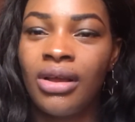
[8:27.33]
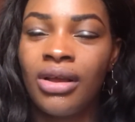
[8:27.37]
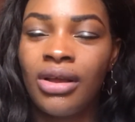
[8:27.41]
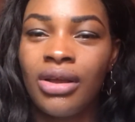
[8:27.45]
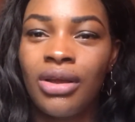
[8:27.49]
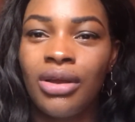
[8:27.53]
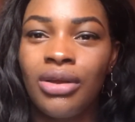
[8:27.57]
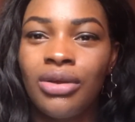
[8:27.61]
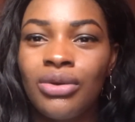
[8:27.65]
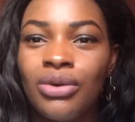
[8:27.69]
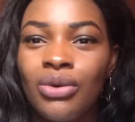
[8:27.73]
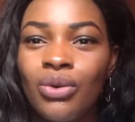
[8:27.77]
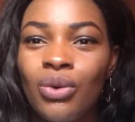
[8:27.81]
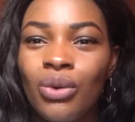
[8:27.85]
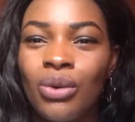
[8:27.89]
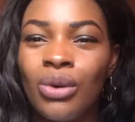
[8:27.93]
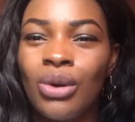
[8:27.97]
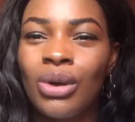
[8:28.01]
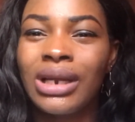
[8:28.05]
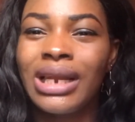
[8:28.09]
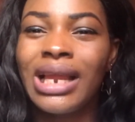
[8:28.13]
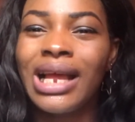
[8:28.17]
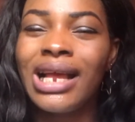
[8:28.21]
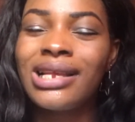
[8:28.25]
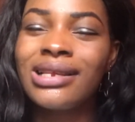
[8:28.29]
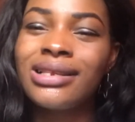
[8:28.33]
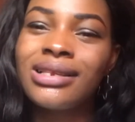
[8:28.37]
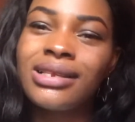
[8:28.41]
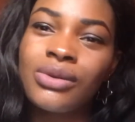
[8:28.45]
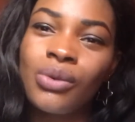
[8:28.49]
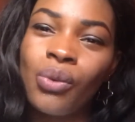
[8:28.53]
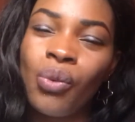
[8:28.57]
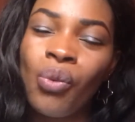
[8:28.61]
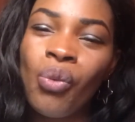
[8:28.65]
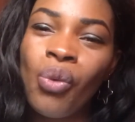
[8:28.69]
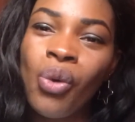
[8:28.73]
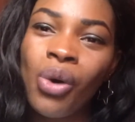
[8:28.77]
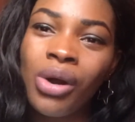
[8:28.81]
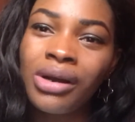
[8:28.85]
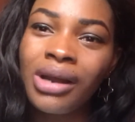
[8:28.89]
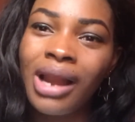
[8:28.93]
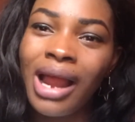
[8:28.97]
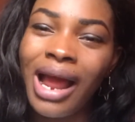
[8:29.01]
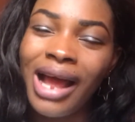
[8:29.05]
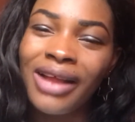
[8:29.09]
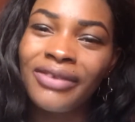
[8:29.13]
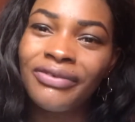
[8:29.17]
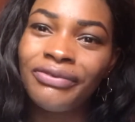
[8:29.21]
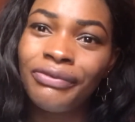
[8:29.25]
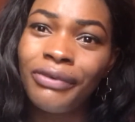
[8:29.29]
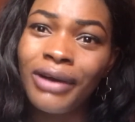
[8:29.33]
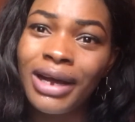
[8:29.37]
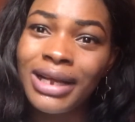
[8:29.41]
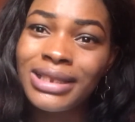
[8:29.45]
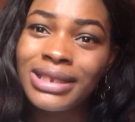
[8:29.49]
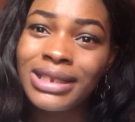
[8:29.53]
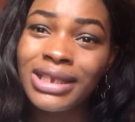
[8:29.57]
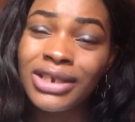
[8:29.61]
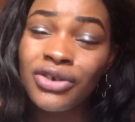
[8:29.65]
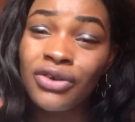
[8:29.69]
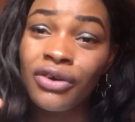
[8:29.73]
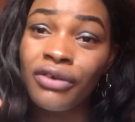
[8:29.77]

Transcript: You know, that's one advantage